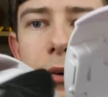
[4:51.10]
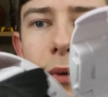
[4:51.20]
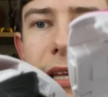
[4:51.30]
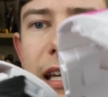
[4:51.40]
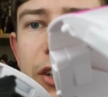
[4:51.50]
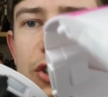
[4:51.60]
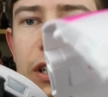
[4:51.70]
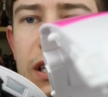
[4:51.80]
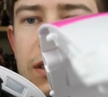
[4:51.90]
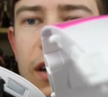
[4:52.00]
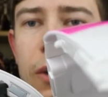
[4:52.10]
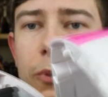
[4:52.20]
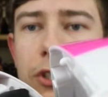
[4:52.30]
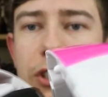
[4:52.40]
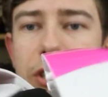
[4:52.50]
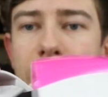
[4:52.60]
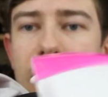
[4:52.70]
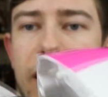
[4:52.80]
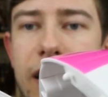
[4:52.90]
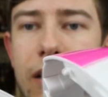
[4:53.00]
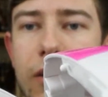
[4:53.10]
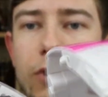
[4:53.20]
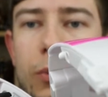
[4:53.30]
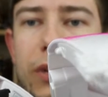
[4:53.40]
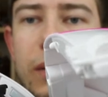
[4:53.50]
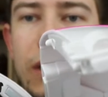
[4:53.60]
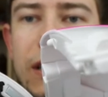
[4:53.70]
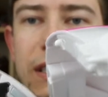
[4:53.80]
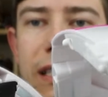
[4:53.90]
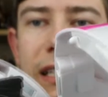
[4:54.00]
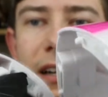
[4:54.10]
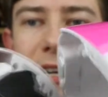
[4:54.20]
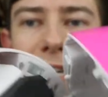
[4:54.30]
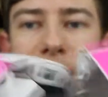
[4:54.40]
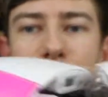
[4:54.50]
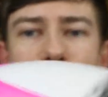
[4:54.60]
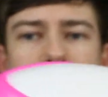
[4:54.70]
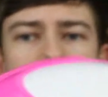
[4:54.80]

with a hinge at the top, which is just kind of like a rubbery, plasticky kind of hinge,